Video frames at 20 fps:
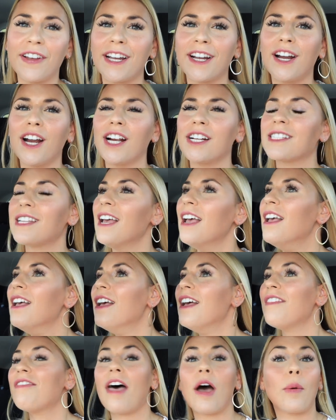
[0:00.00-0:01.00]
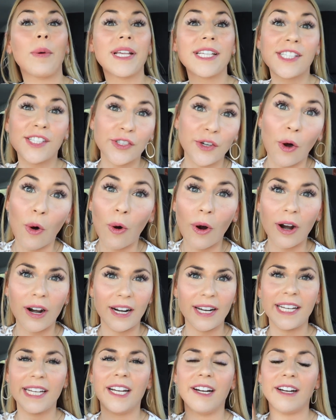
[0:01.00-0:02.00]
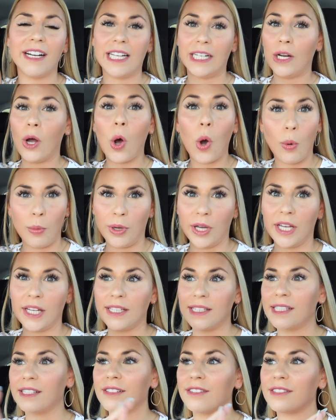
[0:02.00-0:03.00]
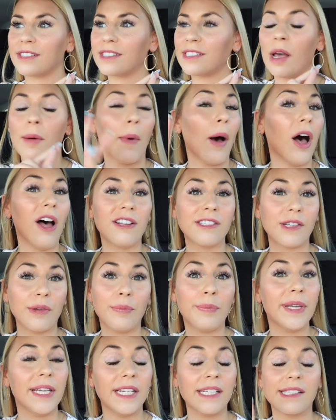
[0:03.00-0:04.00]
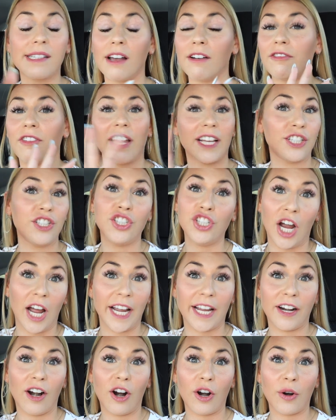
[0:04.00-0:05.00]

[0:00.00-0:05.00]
fingers that we score here in HomeGoods some awesome piece of like giant